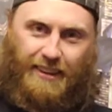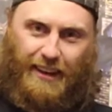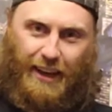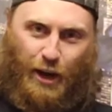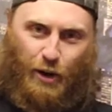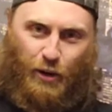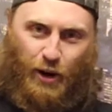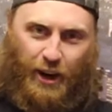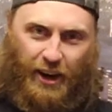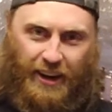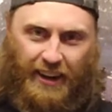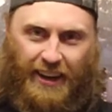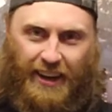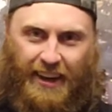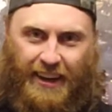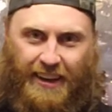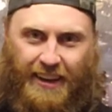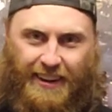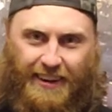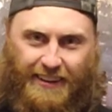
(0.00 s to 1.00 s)
how are you?
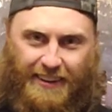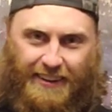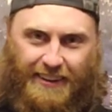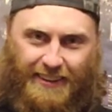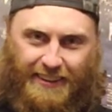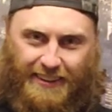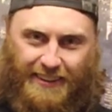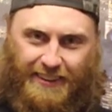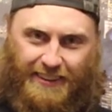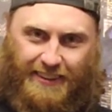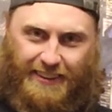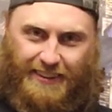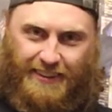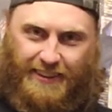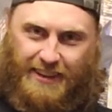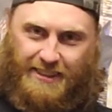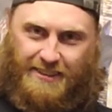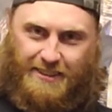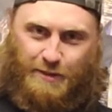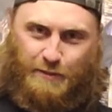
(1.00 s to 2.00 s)

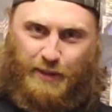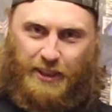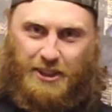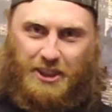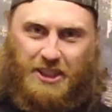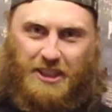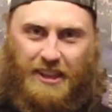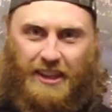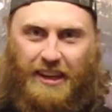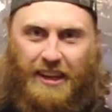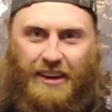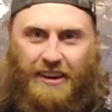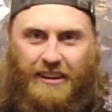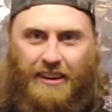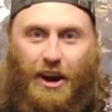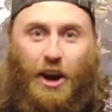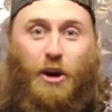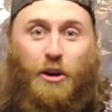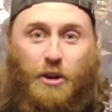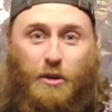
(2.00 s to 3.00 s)
Nice to meet you there.
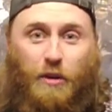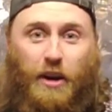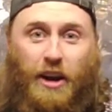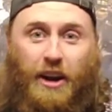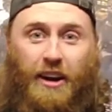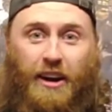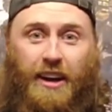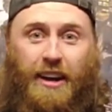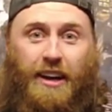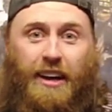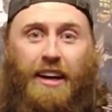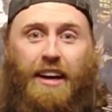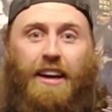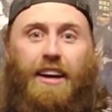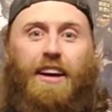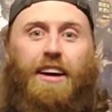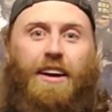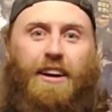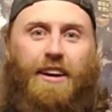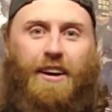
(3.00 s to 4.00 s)
Oh, you want a hug?
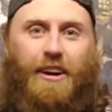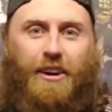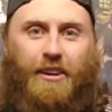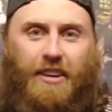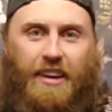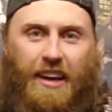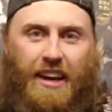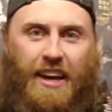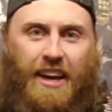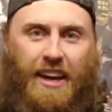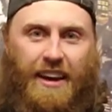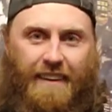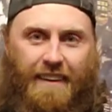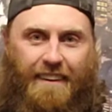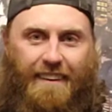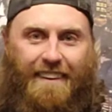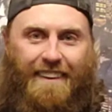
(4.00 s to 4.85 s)
Okay.